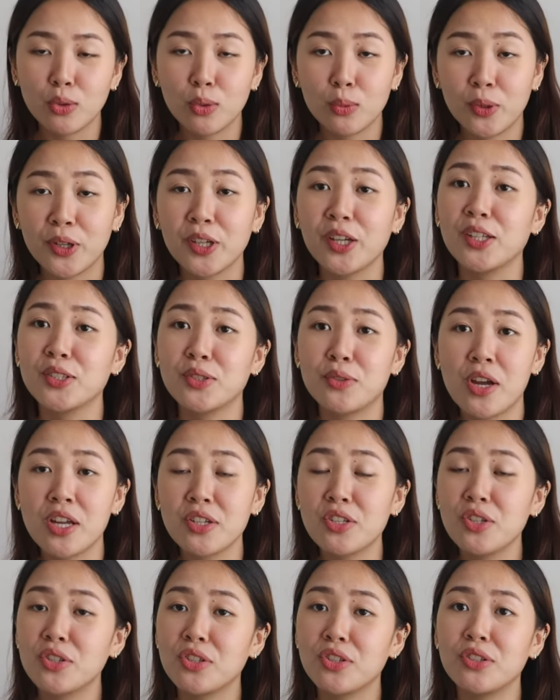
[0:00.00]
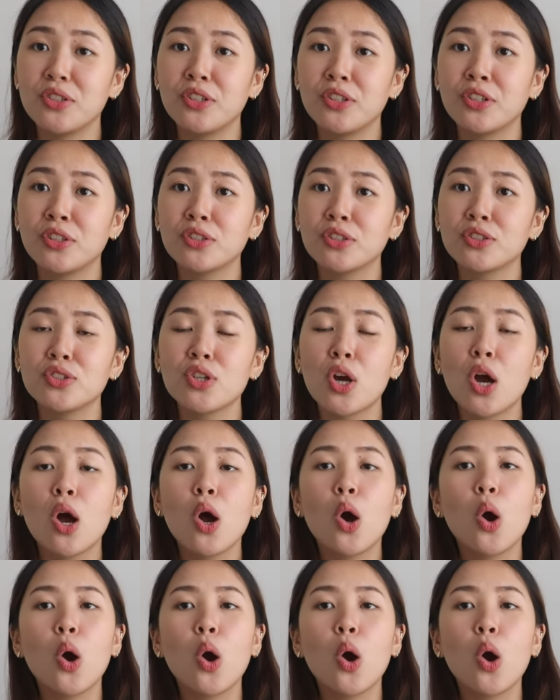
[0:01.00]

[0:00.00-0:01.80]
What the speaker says: to work as a registered nurse,